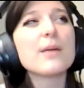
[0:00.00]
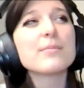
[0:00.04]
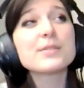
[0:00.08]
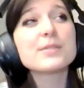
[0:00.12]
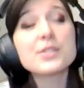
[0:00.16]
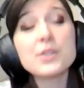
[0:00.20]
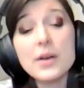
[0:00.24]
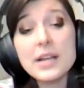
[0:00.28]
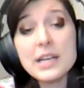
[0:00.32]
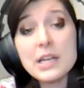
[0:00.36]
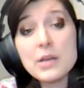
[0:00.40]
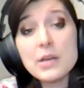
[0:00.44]

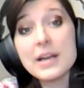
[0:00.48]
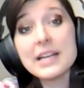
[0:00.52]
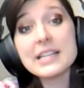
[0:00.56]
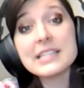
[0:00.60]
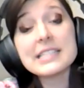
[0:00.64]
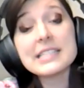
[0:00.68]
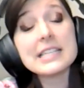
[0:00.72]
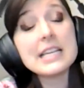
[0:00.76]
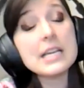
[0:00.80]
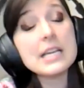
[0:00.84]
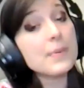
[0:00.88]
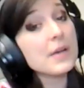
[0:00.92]
So
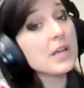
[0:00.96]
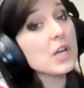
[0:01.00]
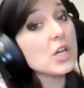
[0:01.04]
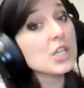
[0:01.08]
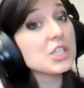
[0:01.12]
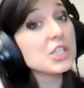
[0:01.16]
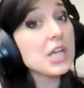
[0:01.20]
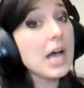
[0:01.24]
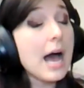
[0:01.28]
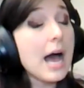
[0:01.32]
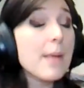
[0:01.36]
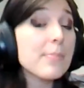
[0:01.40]
anyways, keeping on
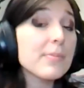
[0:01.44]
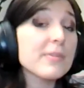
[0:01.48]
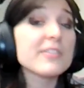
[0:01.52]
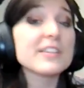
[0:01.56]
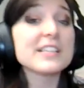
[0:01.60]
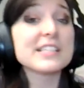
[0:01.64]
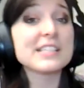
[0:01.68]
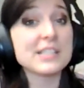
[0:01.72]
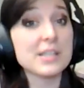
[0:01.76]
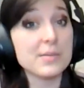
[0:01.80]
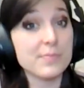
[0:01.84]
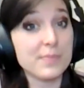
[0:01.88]
top of it
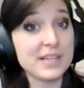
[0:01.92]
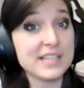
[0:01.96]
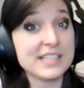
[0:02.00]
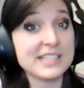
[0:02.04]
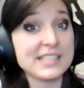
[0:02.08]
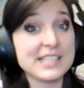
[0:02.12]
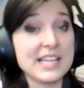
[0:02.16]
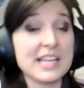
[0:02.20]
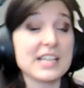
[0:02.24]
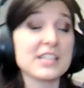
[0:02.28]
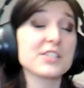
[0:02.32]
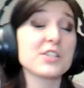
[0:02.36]
is the
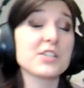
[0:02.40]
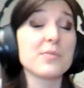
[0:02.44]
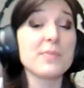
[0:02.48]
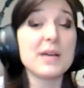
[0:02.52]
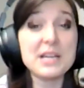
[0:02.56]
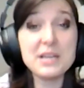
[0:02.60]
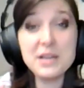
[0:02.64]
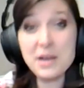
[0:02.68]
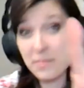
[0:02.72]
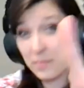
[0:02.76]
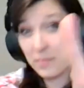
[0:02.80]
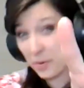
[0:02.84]
biggest thing. So my
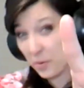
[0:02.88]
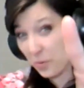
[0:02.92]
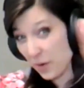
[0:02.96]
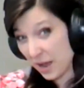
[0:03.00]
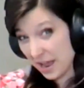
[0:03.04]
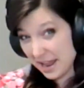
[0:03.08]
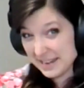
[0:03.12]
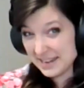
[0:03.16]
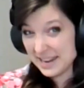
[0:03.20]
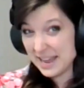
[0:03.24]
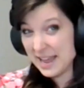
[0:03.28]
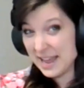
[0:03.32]
number
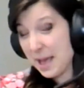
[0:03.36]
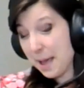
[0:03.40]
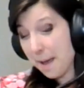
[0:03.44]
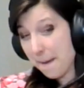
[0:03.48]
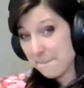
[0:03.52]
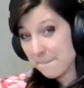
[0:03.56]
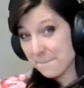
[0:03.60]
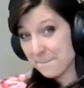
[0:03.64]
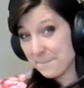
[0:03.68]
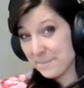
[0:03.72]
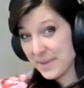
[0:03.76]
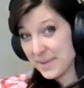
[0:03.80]
one
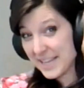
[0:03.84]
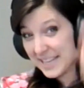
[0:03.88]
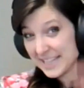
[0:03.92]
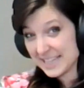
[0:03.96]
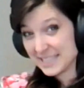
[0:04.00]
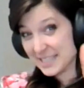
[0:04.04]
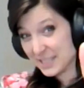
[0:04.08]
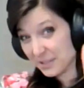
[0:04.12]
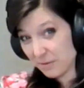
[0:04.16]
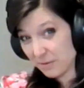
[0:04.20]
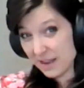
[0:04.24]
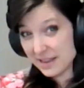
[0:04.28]

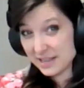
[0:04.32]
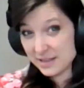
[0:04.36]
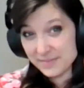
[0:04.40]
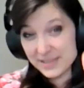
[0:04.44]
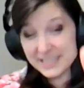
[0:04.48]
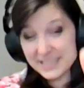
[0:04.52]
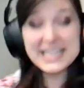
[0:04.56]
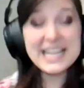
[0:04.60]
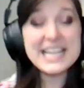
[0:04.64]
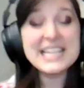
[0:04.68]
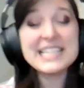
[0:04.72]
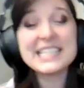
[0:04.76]
biggest
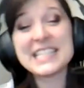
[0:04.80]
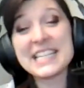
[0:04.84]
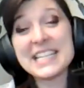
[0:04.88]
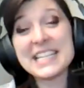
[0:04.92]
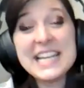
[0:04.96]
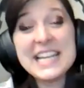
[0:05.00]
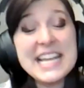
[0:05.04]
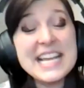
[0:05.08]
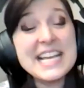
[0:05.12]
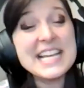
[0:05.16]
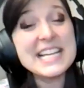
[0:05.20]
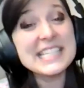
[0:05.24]

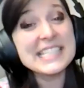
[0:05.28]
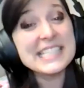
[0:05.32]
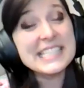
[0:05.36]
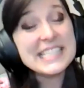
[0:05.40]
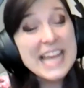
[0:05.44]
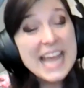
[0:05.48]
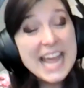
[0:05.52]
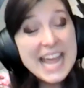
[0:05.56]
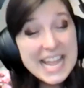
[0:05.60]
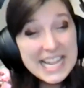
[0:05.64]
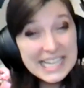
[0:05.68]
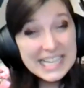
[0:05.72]
recommendation is
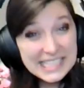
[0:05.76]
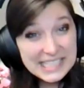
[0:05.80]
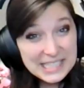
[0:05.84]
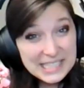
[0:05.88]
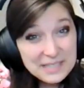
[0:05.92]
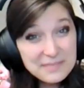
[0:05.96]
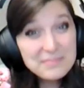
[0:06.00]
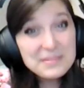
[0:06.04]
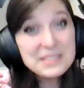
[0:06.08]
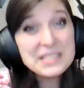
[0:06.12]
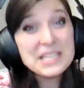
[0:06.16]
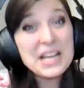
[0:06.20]
take
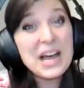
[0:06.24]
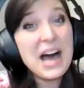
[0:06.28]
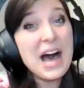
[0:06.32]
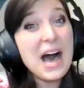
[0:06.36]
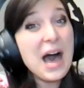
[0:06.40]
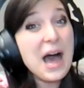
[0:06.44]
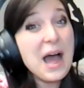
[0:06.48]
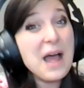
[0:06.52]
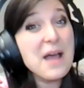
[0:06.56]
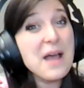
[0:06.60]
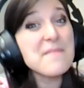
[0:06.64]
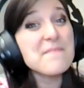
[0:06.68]
some
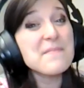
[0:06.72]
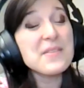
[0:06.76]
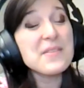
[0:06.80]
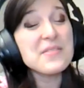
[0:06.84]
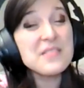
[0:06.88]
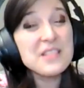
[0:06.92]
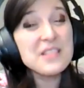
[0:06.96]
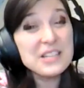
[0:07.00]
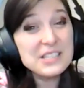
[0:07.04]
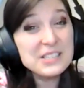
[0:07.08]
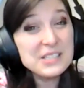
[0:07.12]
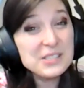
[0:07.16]
time
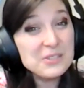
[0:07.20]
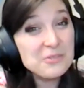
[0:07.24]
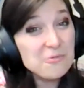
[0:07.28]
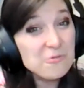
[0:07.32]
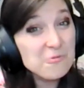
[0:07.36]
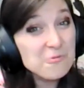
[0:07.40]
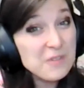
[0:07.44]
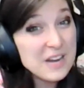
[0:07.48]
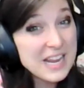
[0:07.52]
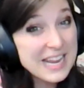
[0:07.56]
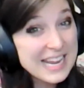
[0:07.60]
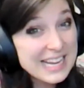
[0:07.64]
this
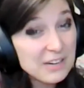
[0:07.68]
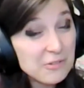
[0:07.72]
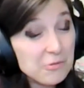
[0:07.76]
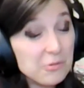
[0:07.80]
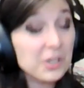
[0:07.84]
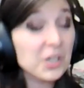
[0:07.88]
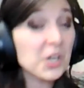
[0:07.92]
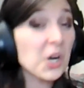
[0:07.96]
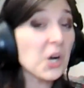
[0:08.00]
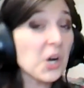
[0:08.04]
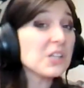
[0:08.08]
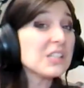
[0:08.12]
week,
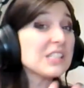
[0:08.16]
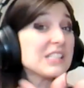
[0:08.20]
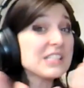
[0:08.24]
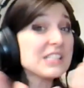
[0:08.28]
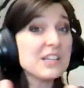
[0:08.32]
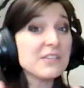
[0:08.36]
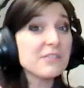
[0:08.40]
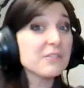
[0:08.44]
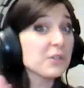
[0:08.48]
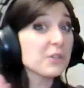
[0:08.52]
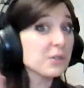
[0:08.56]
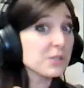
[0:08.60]
regardless
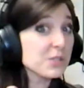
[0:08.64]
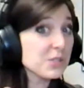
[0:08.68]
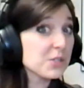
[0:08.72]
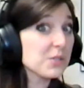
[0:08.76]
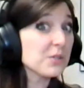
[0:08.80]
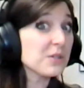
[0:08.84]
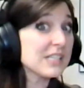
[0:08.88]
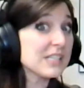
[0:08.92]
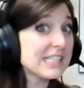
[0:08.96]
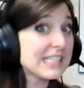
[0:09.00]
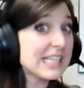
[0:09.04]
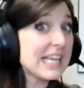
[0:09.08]
of your
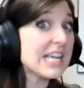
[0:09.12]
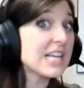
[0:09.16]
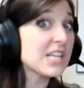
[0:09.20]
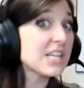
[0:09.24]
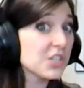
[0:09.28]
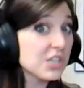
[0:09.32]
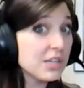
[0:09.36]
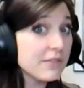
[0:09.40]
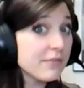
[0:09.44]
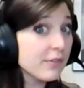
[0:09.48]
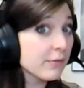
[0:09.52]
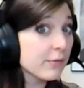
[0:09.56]
student's
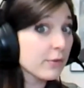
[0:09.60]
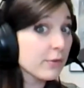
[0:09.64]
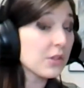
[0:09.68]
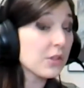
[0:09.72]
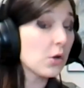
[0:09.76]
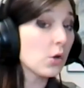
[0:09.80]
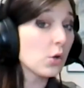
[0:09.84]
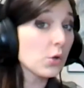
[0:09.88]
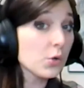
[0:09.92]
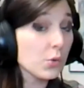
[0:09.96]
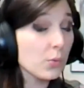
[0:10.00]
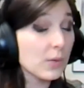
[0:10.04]
age, even for the
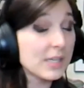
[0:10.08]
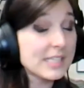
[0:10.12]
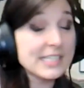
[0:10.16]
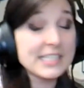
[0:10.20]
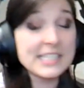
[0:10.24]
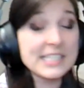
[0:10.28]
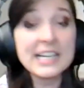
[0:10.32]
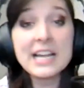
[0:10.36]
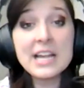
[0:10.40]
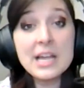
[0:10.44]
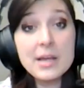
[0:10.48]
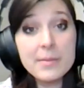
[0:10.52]
older ones.
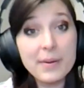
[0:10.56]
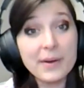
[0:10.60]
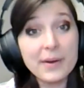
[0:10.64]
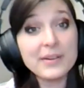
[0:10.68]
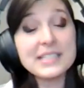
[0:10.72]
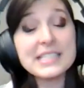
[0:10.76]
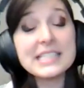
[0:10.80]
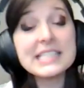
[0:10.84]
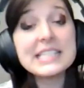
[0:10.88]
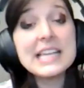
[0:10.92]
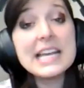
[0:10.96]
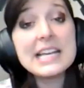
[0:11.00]

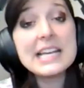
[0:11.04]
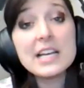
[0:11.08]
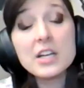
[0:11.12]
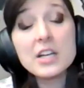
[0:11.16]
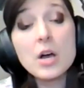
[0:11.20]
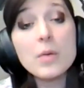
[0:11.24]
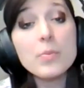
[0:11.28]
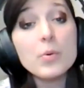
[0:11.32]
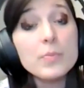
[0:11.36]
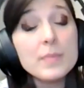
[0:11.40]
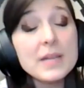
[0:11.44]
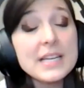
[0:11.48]
Parents, take a
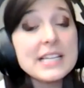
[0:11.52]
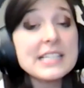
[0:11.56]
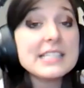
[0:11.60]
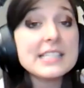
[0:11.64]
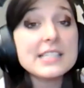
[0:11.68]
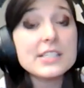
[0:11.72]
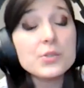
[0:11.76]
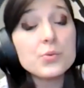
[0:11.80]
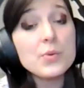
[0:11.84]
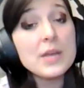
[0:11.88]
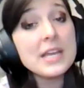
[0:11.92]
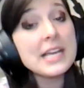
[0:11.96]
couple minutes
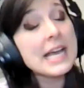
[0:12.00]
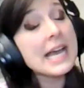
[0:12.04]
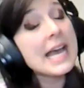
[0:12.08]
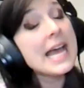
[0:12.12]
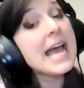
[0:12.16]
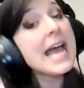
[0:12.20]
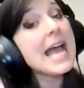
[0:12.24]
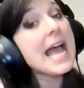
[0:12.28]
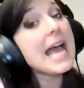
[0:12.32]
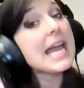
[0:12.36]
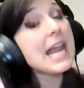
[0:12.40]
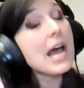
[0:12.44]
this week
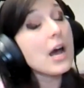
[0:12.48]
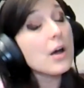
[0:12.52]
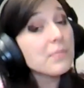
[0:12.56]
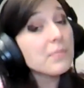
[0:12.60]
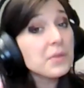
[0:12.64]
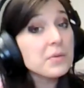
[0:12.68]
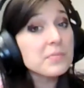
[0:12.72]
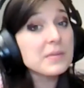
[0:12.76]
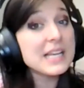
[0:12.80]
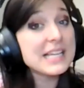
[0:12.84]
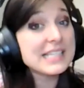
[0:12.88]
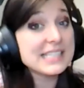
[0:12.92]
and help
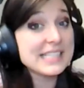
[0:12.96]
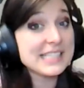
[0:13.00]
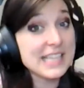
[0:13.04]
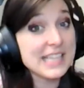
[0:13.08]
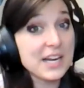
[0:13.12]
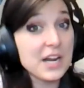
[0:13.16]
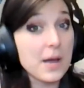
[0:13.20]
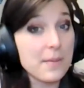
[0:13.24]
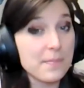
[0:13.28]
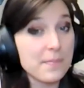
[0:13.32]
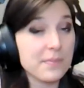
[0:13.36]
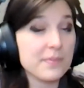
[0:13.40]
them get
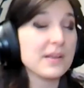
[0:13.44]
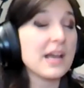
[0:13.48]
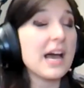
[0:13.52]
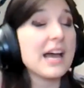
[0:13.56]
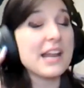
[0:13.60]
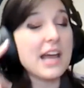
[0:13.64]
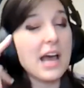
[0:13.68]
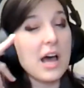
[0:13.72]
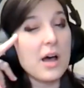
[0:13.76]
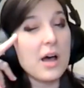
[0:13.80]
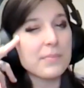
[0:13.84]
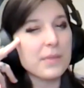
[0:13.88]
set up,
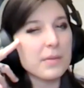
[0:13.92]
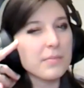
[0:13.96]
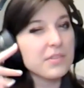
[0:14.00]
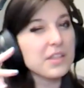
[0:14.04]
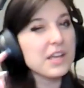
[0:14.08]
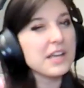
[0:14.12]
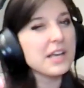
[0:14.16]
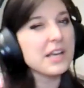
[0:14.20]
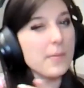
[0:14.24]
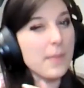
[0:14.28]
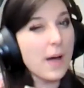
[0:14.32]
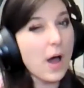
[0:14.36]
kind of help them
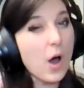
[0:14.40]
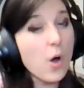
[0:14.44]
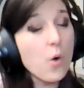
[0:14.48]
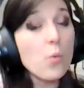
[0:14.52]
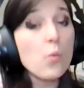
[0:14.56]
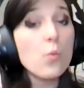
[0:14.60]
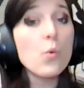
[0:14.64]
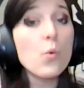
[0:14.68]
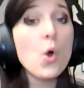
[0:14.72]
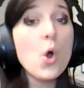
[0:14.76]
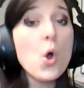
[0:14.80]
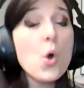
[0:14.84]
think
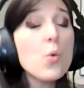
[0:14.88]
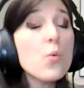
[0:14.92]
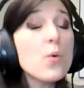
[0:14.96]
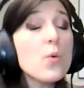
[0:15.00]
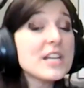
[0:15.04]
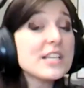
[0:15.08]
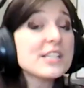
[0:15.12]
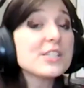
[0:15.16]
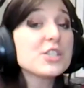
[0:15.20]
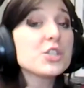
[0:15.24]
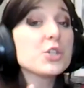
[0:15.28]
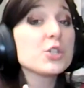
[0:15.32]
about,
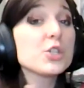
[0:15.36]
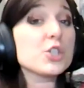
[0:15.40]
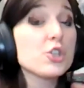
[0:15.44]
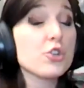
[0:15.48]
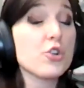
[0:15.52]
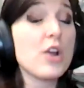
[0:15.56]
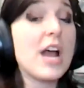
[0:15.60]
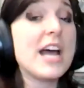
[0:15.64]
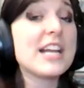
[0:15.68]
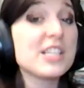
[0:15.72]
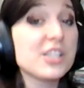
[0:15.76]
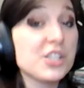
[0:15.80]
what is your
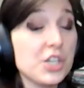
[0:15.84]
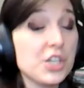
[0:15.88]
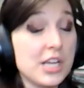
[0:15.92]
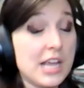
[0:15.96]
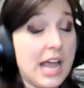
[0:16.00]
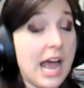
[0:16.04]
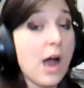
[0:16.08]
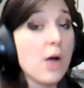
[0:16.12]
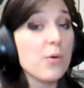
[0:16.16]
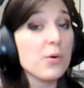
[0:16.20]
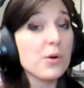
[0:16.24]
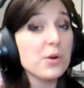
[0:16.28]
strategy?
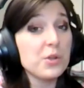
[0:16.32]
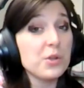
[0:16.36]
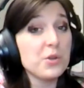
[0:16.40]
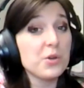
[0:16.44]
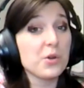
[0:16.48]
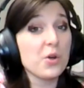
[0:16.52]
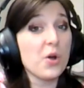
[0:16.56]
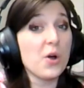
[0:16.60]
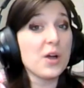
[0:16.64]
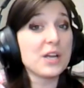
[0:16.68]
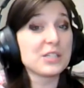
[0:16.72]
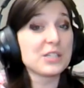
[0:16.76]
How are you
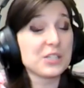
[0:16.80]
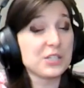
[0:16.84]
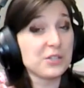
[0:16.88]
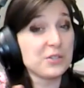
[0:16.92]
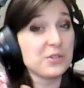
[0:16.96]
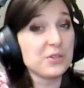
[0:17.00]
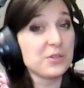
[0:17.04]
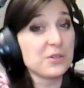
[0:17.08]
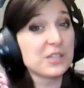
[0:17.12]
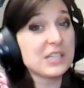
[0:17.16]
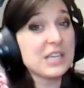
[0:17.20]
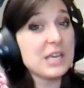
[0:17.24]
going
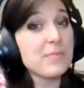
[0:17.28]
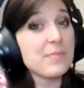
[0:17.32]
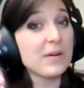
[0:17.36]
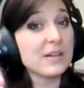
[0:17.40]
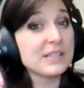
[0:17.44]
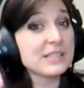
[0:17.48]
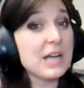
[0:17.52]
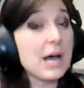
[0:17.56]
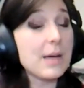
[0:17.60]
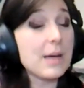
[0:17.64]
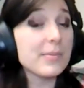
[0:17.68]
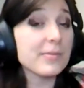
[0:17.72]
to keep
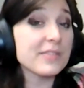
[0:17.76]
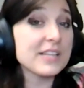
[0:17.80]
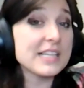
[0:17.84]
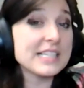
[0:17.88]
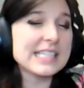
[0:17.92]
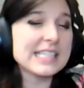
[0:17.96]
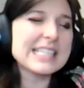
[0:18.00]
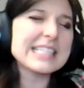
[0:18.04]
on top of these?